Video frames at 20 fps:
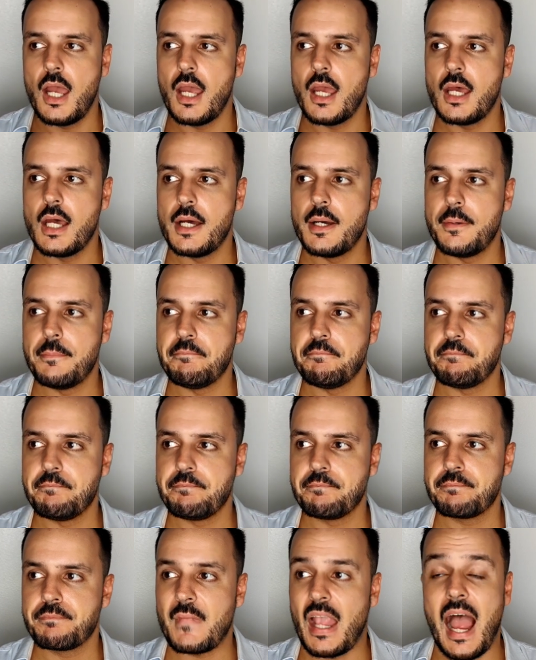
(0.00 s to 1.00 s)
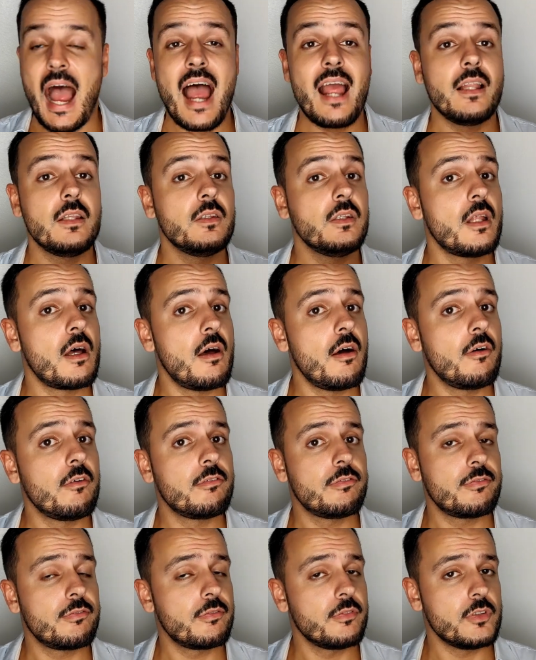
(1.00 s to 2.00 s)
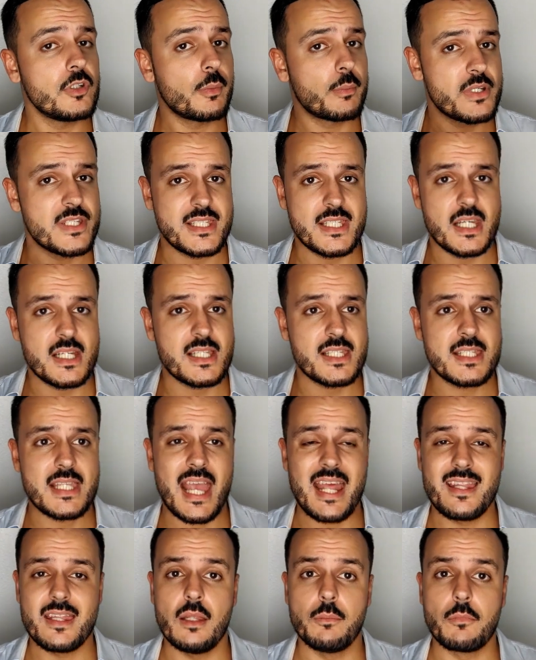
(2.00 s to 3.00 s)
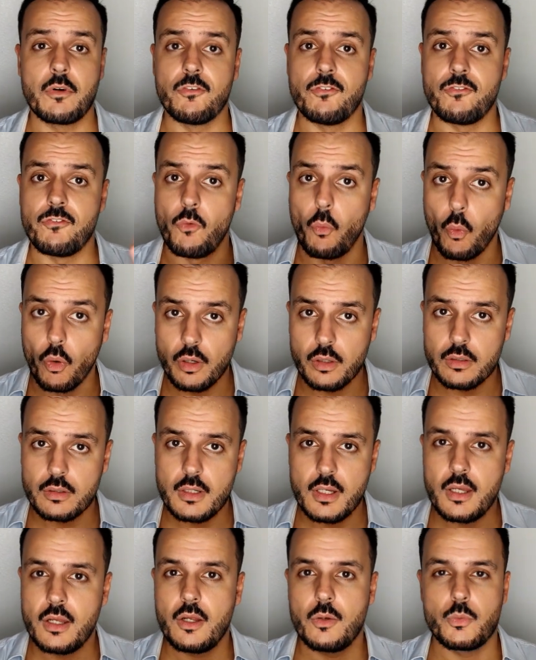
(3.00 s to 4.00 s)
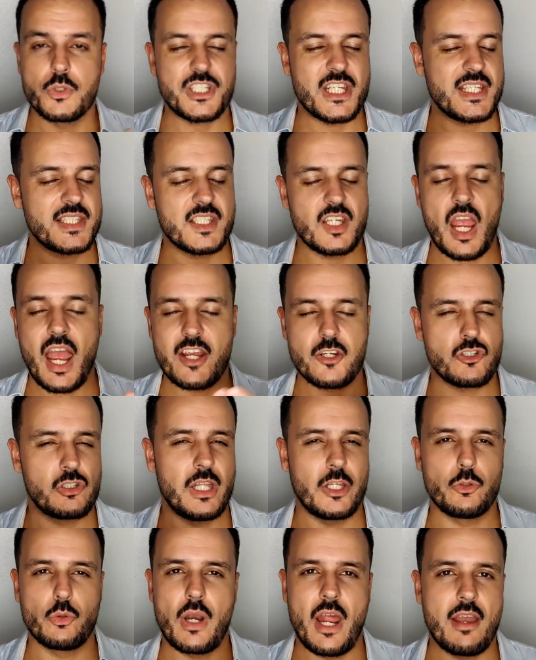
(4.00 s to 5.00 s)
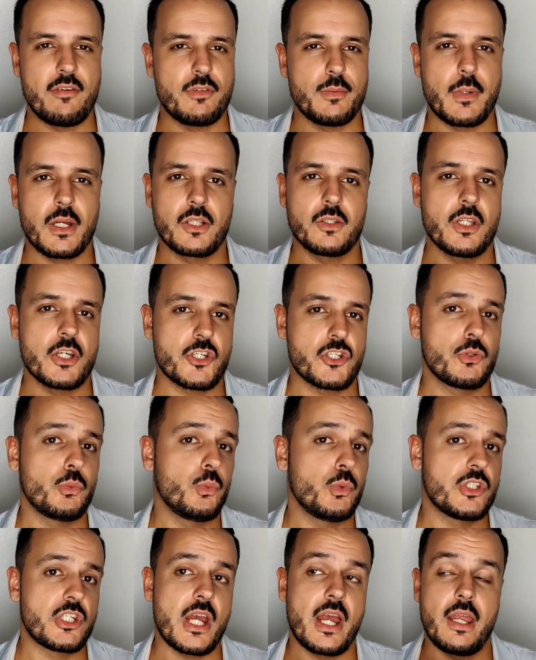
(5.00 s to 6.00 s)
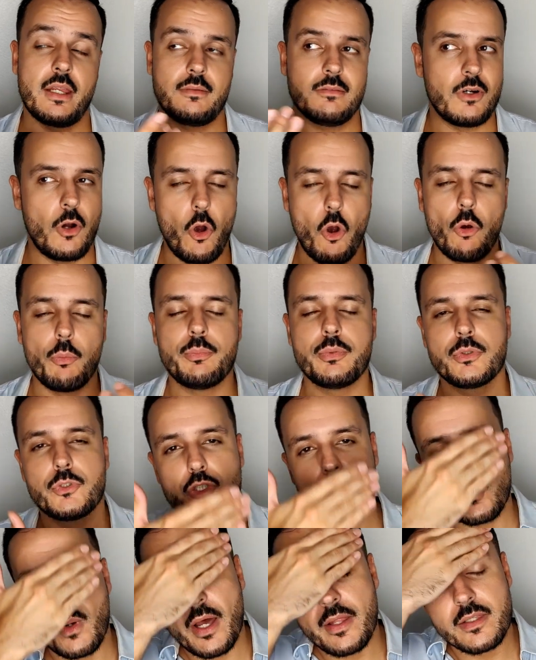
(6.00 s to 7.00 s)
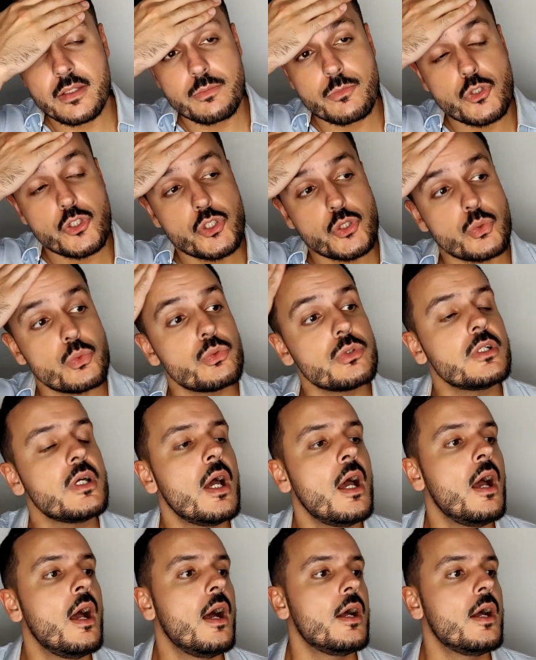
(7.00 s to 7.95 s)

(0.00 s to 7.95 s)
Um, I love number six and number four, which actually I don't have in my collection, which I hope to add them soon.